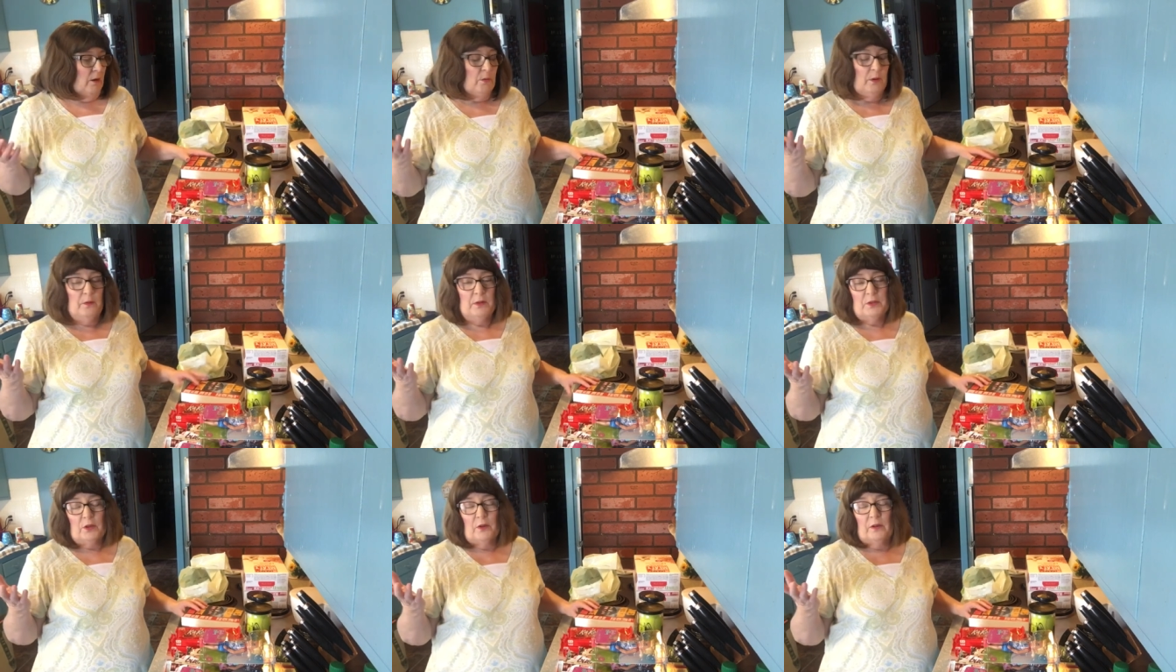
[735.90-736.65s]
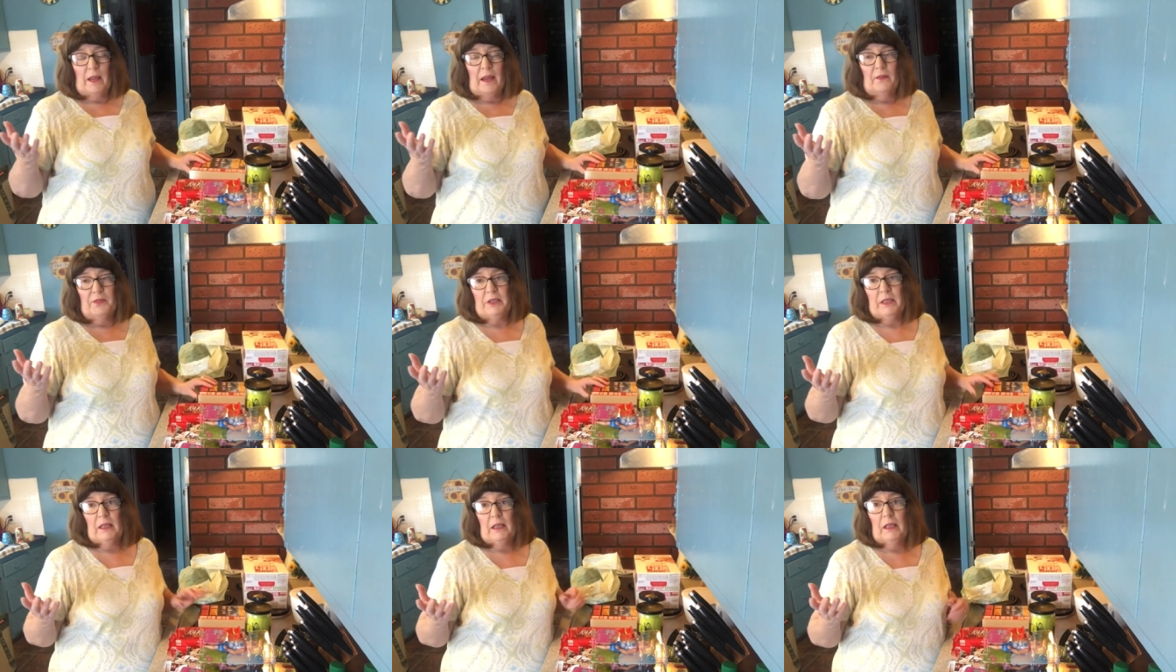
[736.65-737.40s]
we went to go to
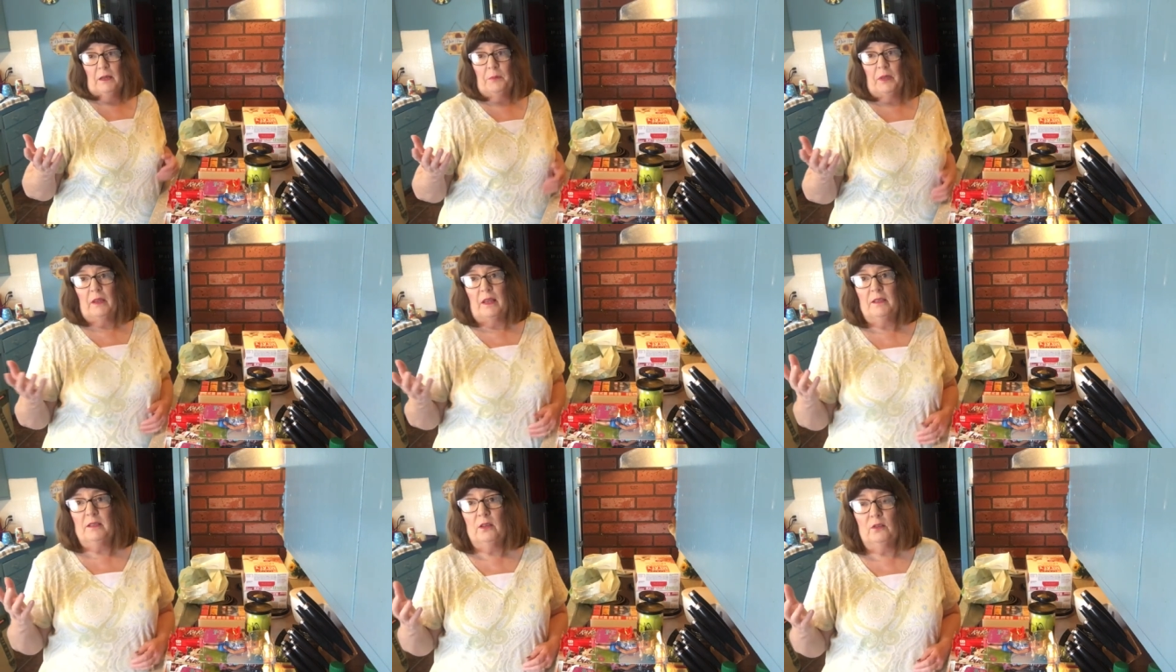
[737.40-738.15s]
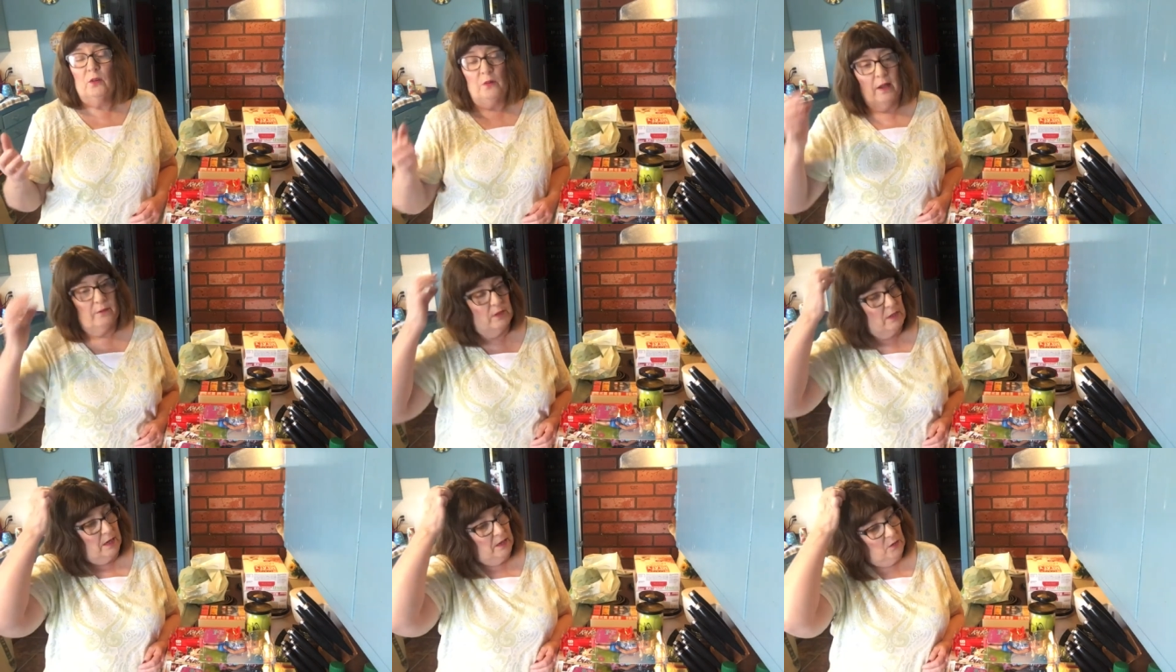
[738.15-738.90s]
KFC, but they still don't have the
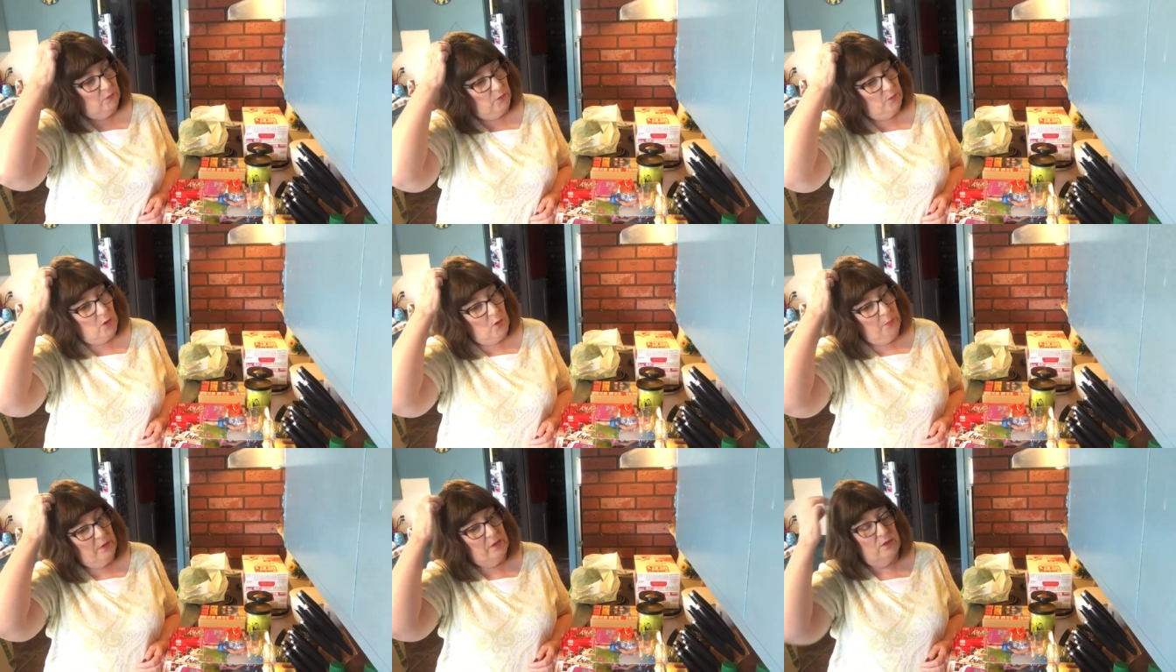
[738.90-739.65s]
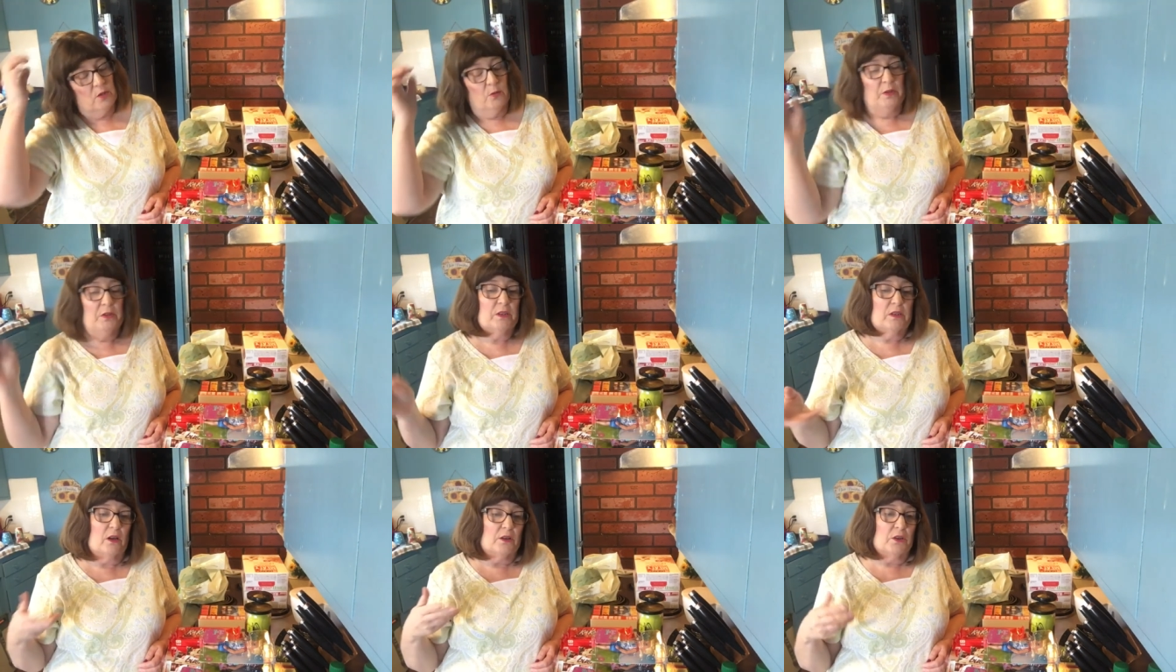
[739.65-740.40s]
dining room open, so we
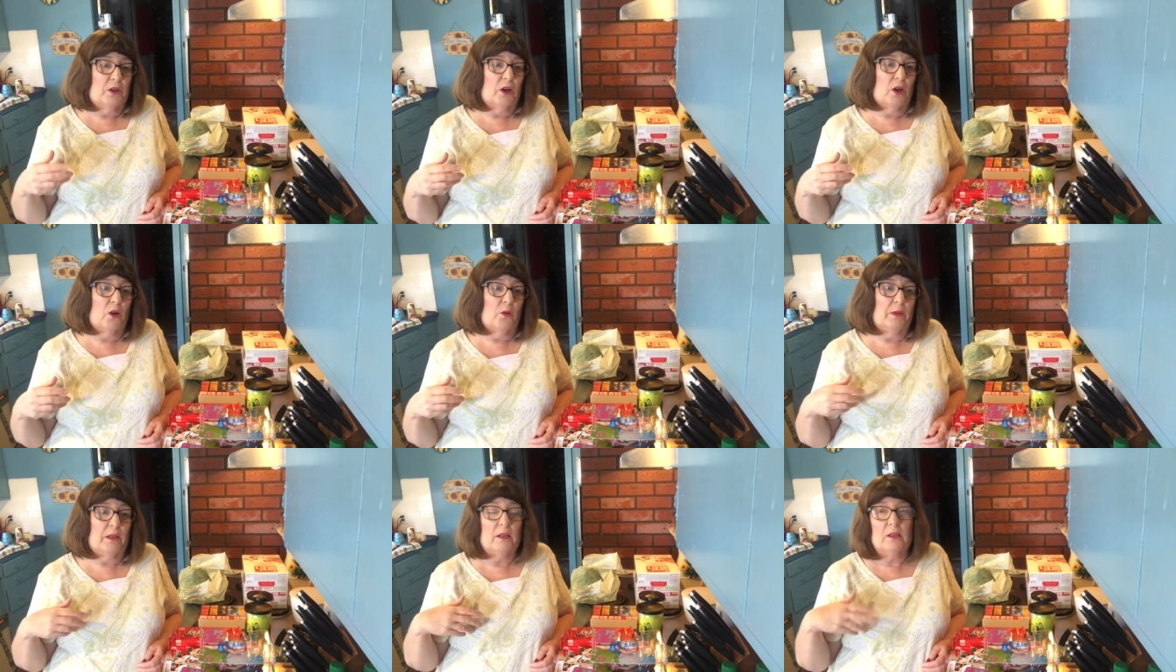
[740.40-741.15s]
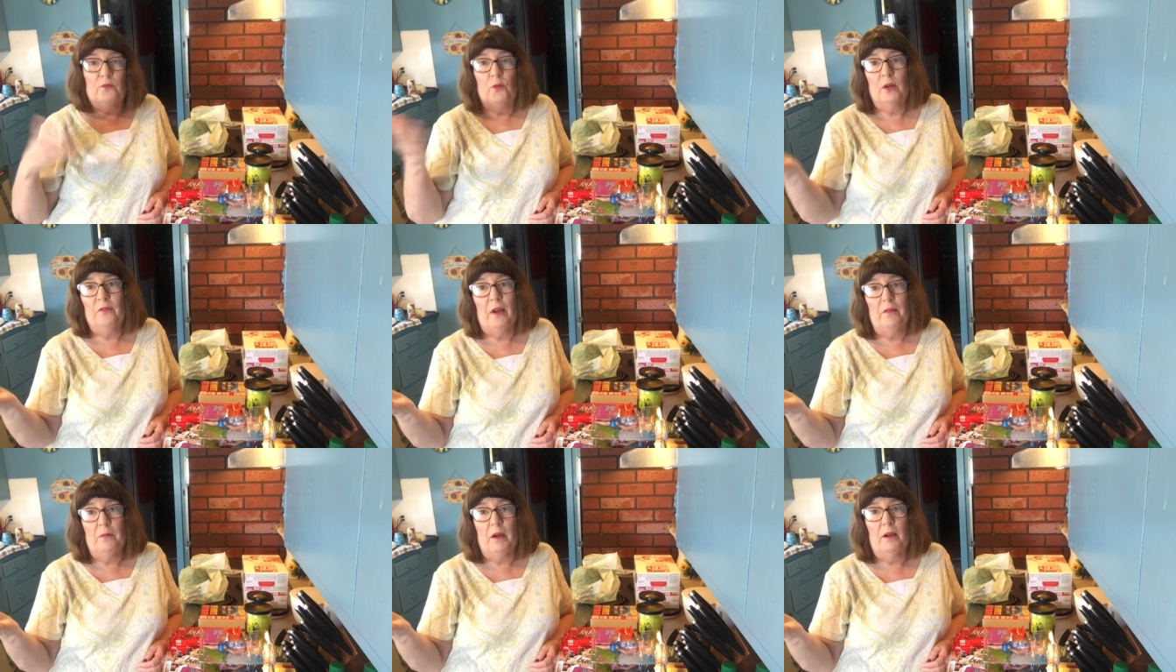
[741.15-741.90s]
just got to go. But then it's
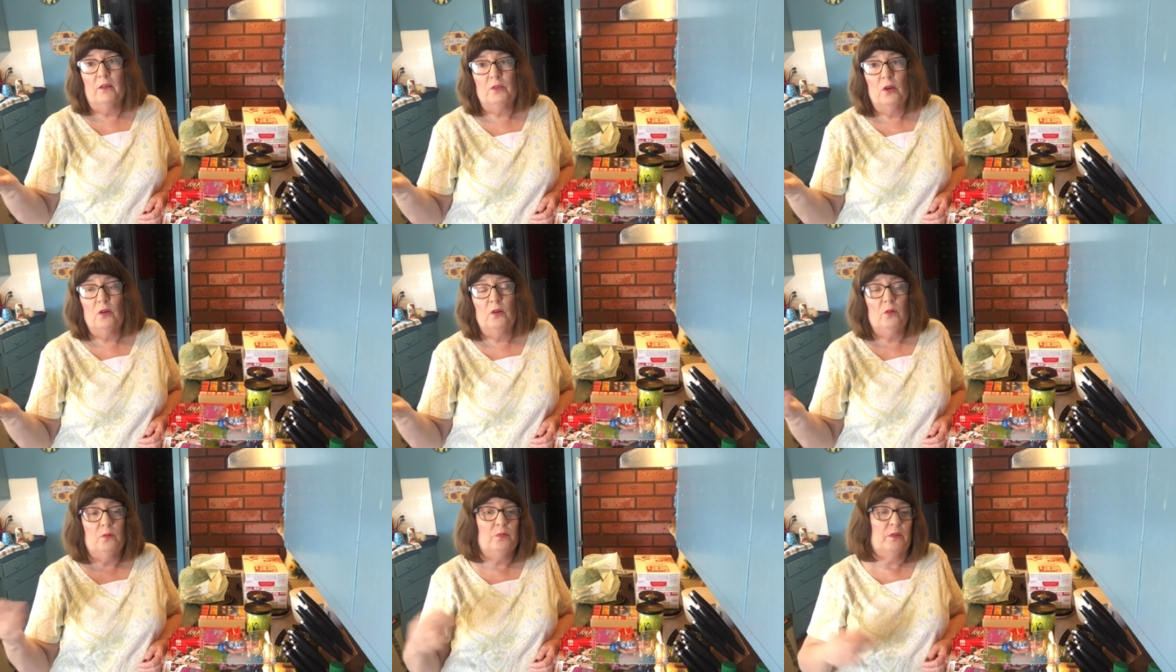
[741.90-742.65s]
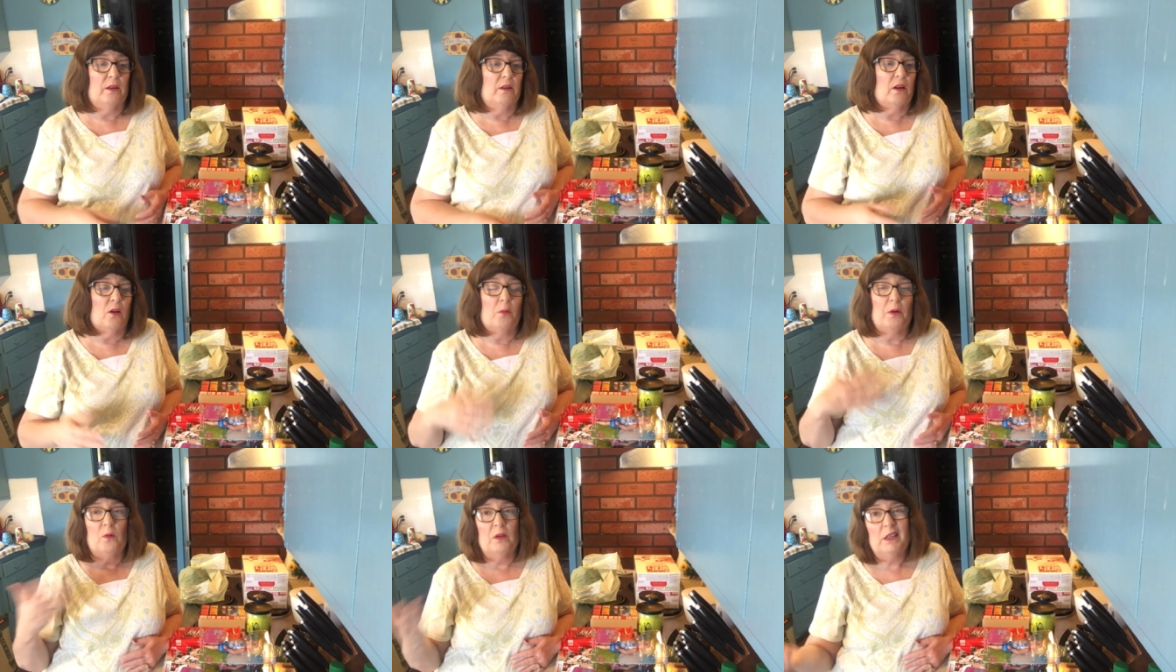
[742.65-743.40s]
45 miles home, so
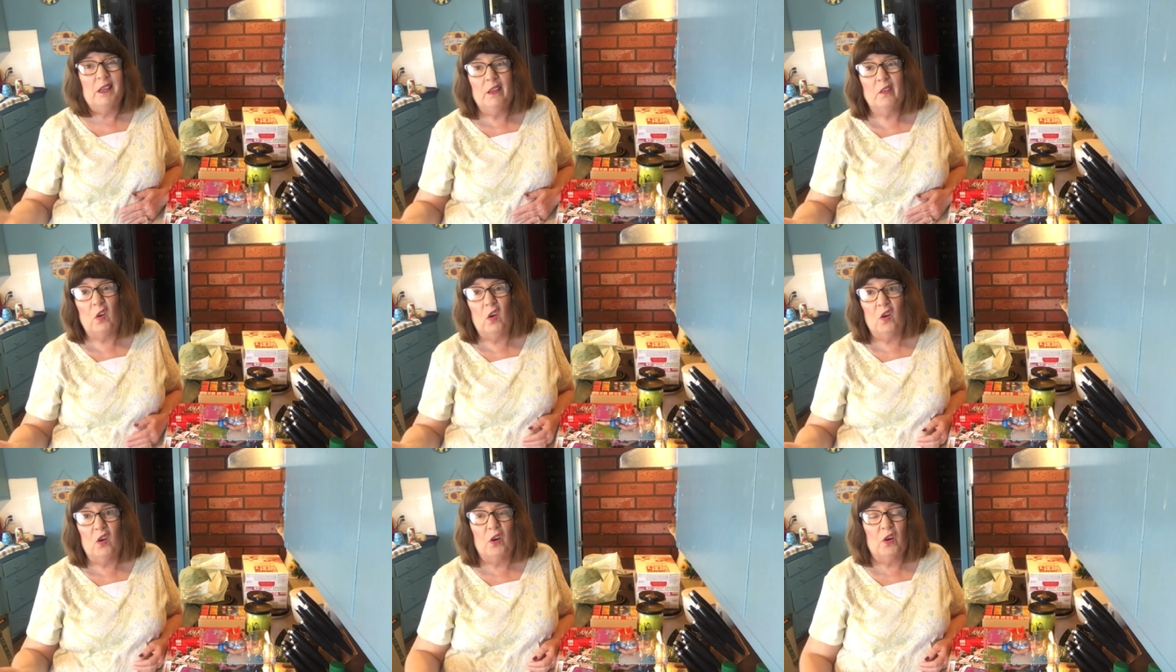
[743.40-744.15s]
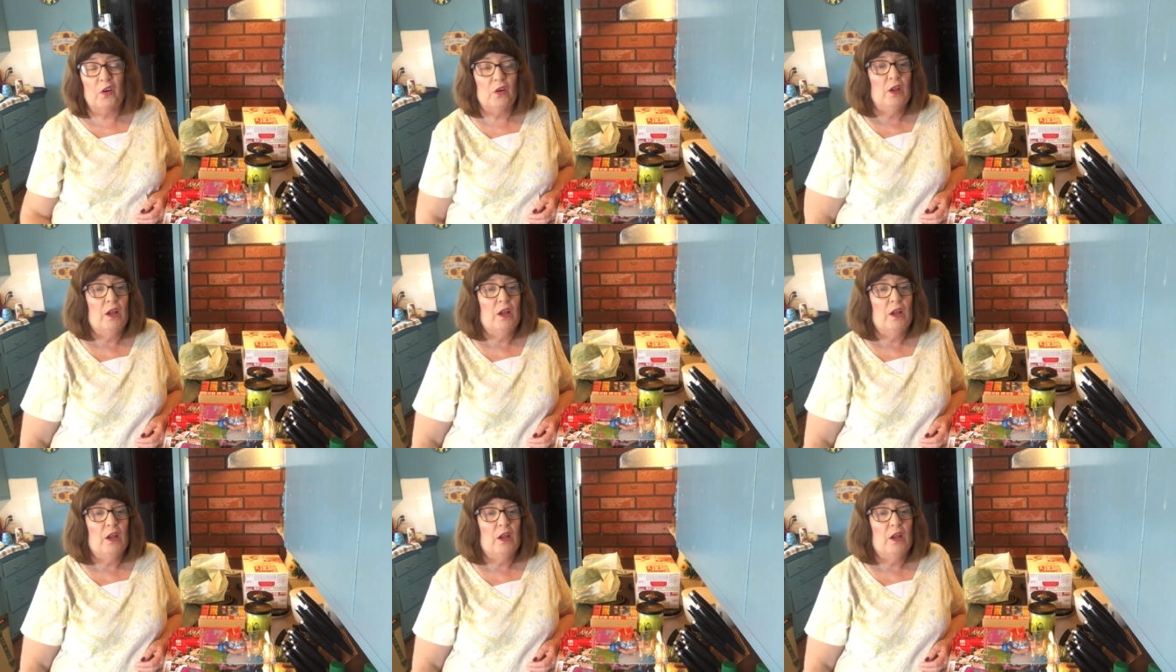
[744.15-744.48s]
nobody wanted to eat in the car.